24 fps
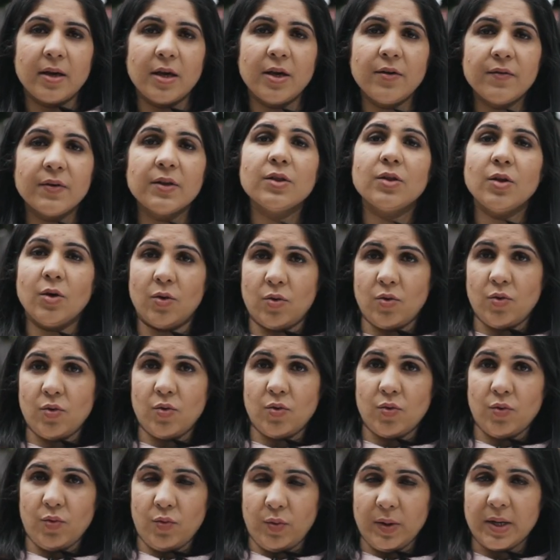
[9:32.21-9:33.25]
even though
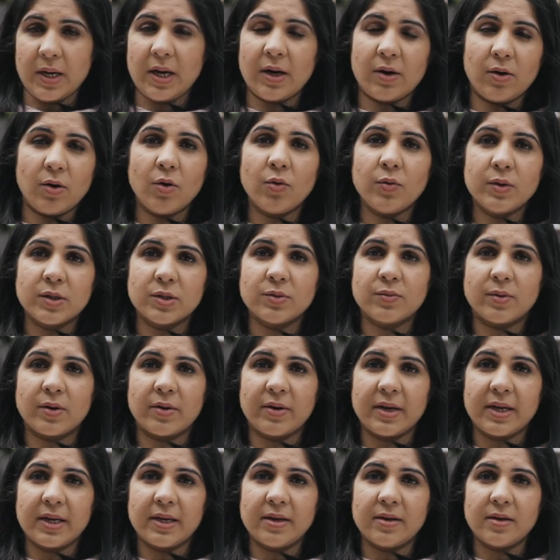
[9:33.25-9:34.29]
we are always
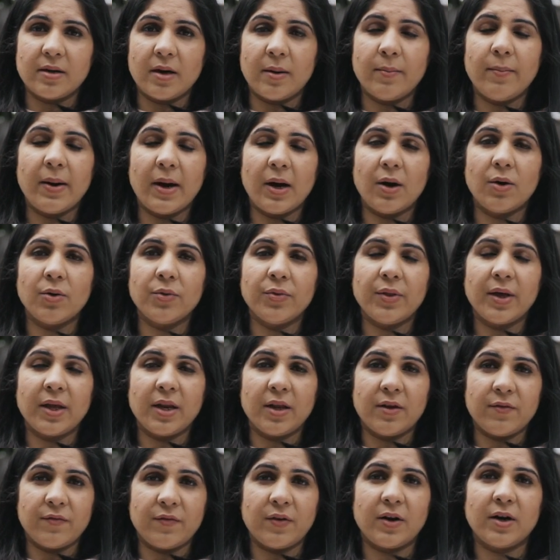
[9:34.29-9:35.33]
worried about that
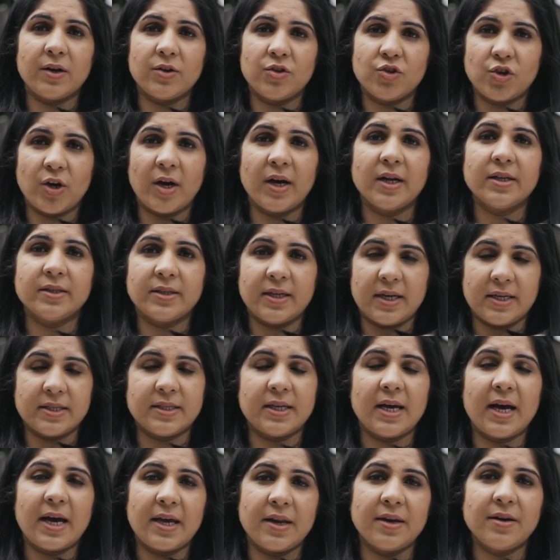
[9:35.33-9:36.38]
if our child has
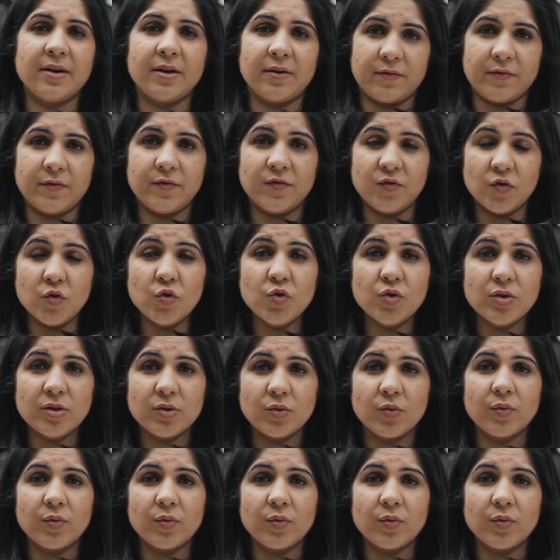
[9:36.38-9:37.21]
had enough food,